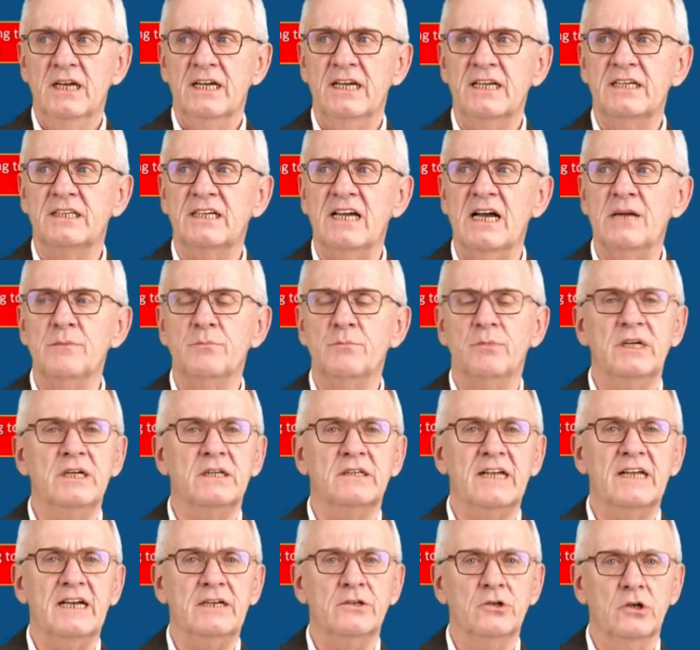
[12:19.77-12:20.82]
It can be
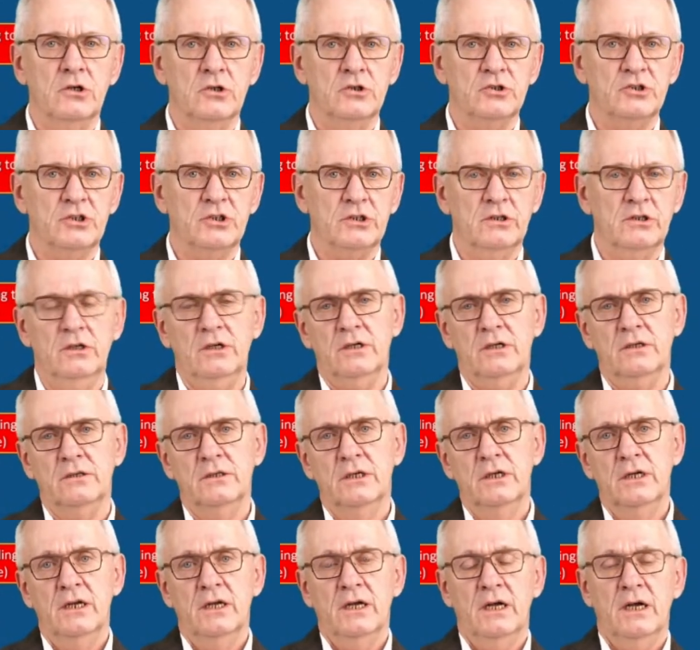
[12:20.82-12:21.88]
technological,
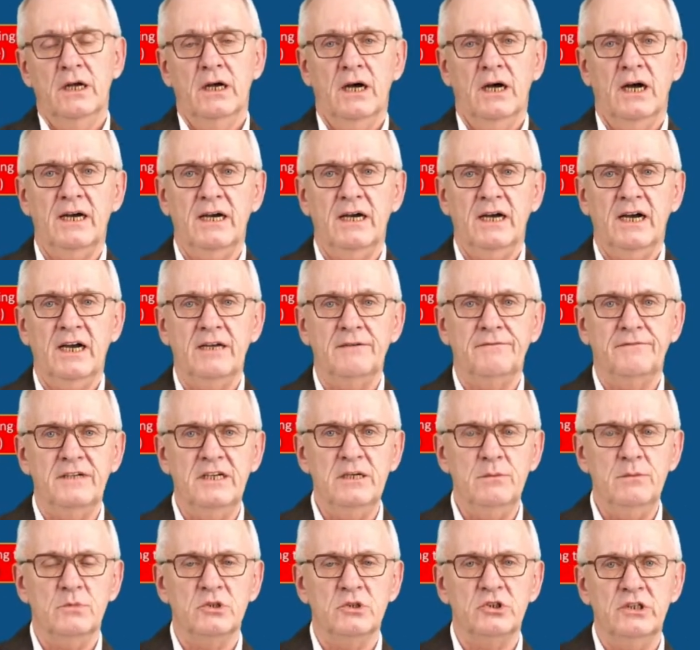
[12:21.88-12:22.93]
high
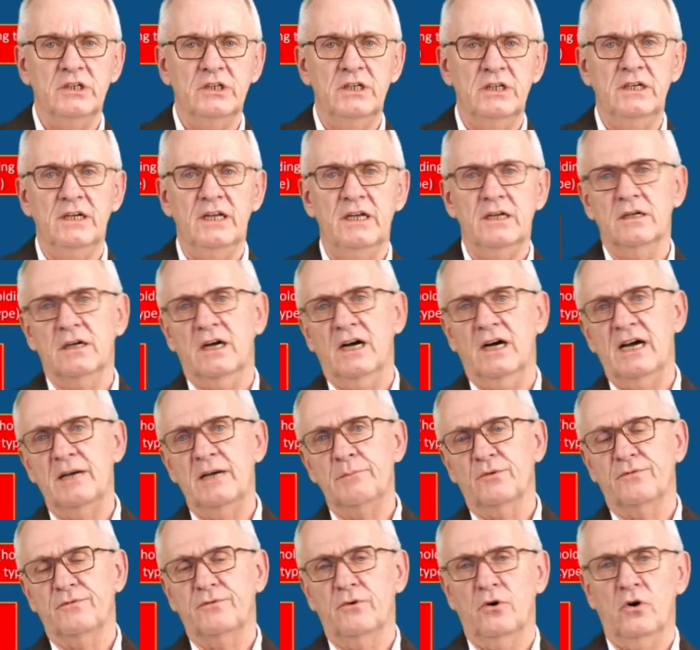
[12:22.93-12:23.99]
feed machining, high
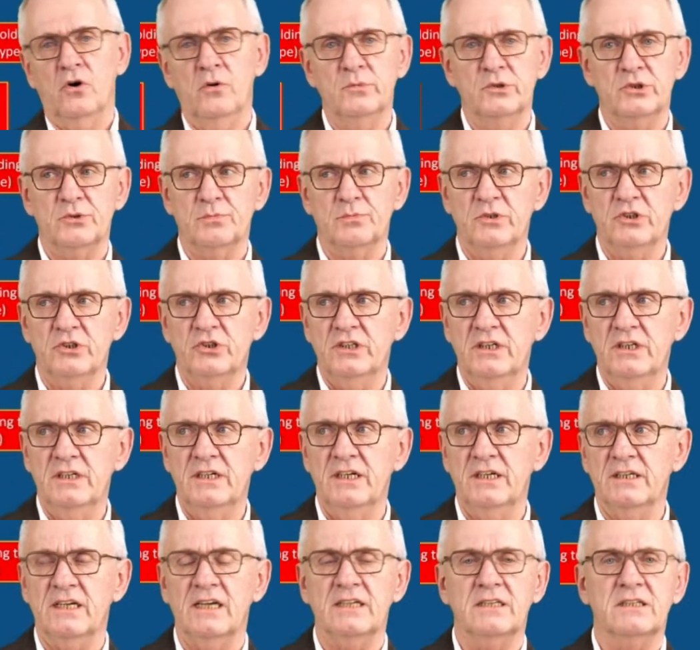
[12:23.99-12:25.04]
performance
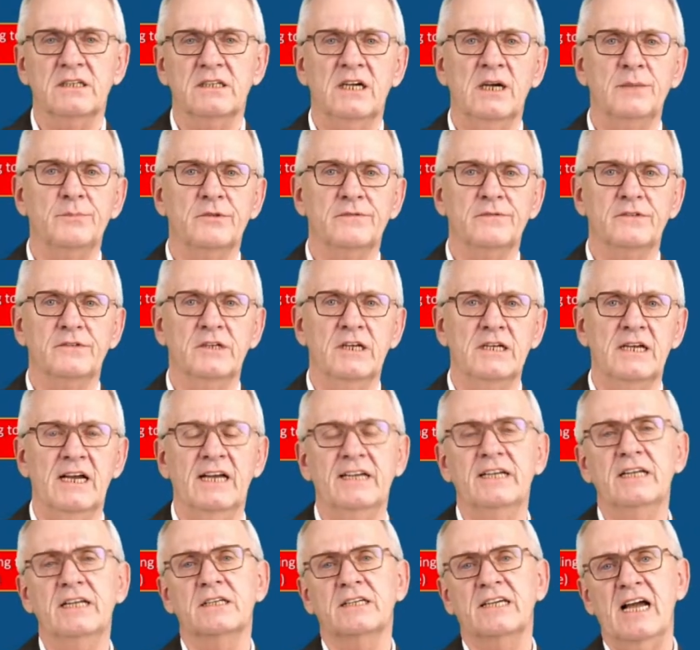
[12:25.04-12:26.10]
machining, that type of thing.
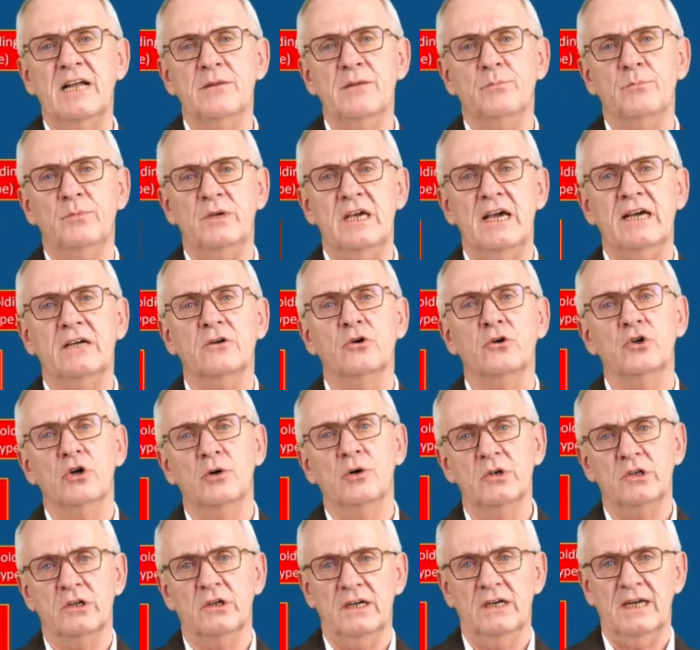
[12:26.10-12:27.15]
And it can be
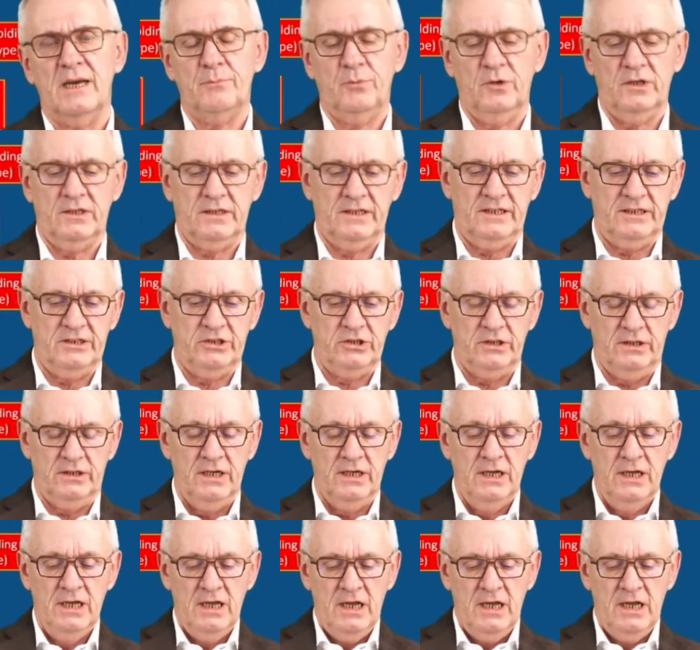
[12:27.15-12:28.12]
economical application.